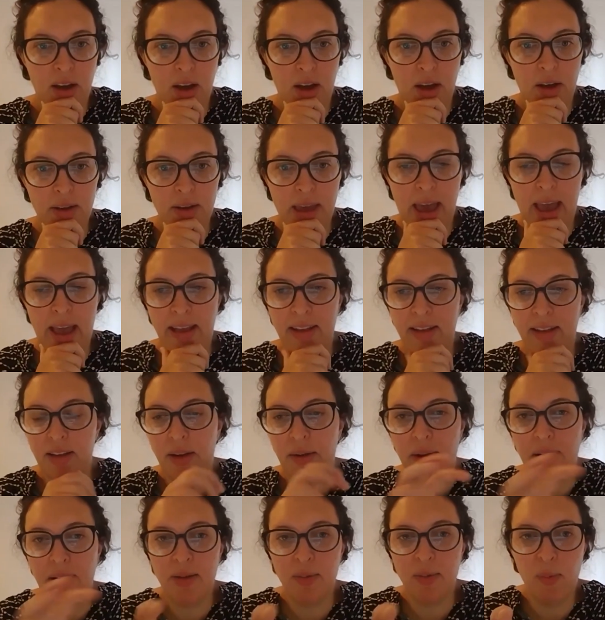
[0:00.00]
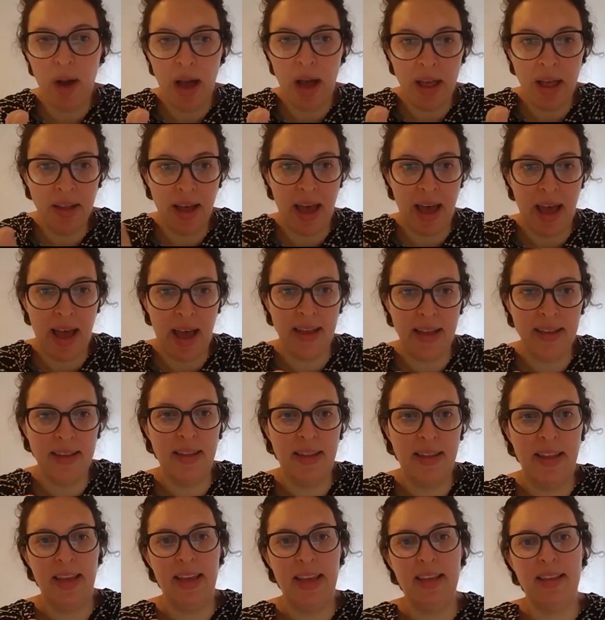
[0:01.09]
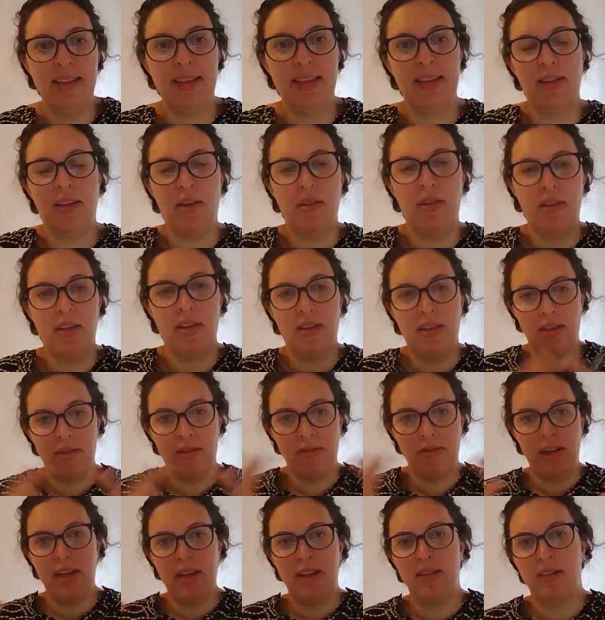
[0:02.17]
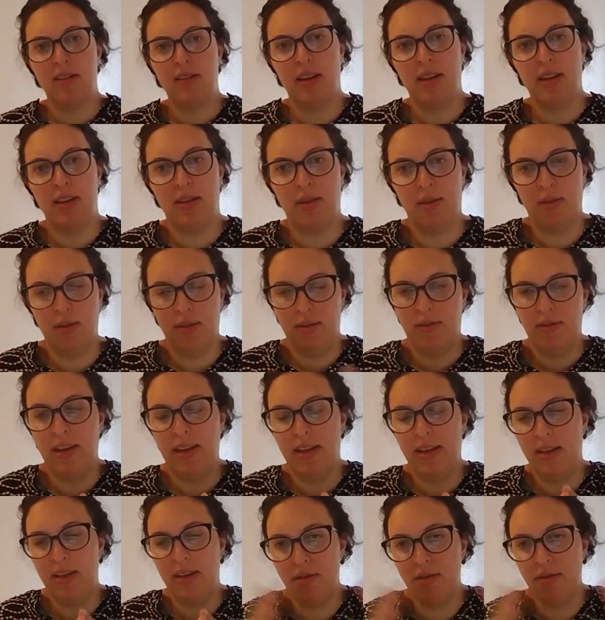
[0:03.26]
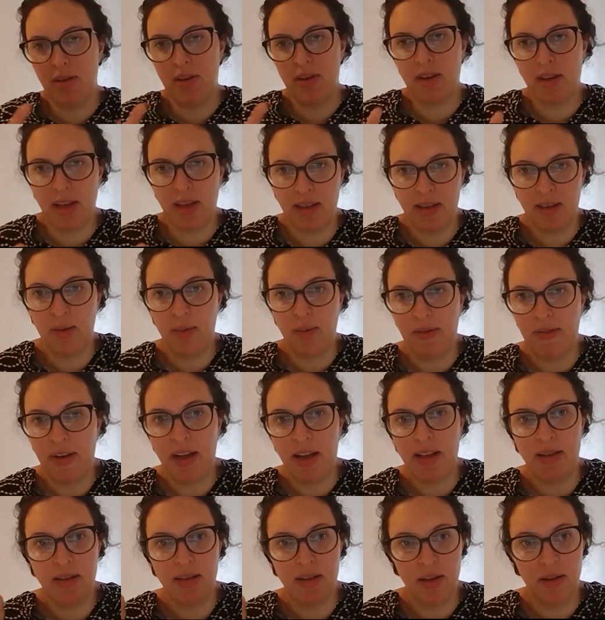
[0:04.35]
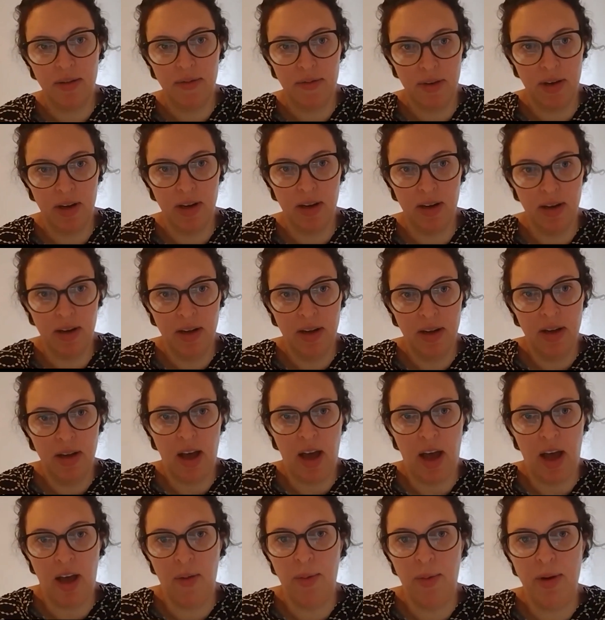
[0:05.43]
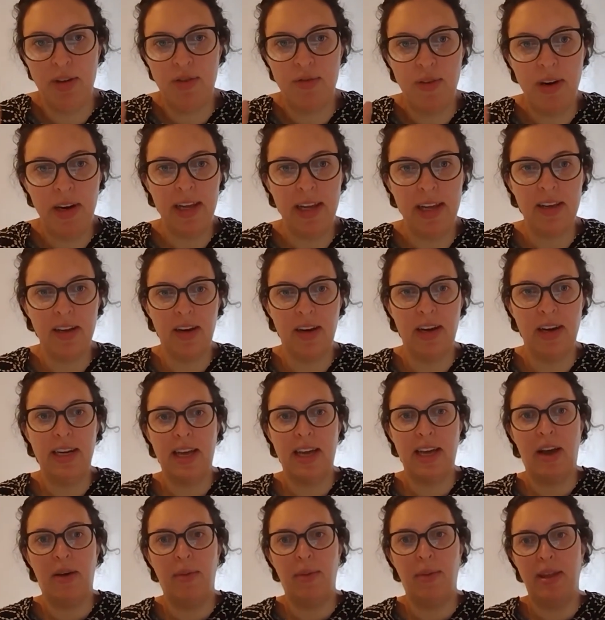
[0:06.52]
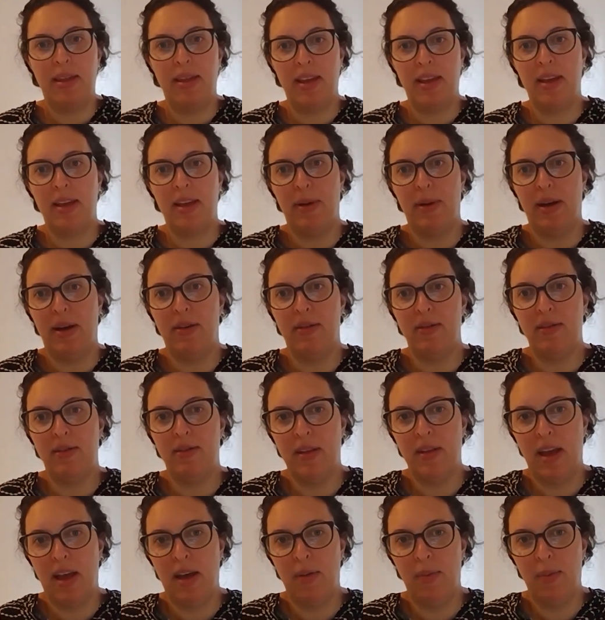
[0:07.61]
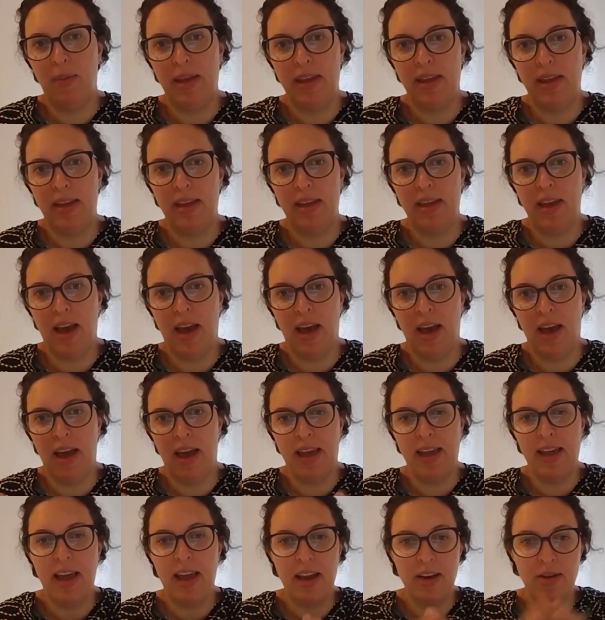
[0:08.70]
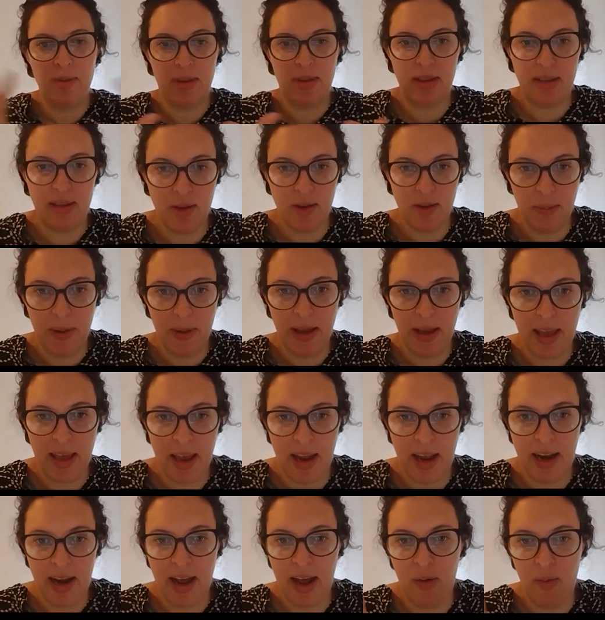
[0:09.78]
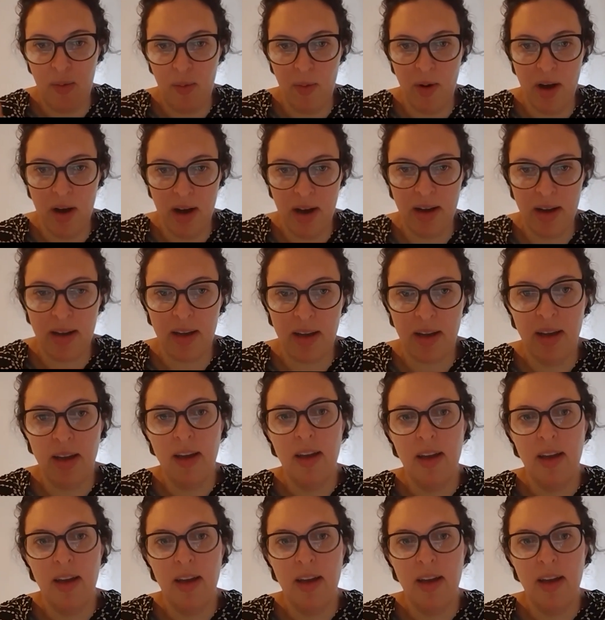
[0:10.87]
Okay, so as well as these, so the three insights or three golden nuggets that we've had so far, which really guide how we think about how we engage with this topic in our work.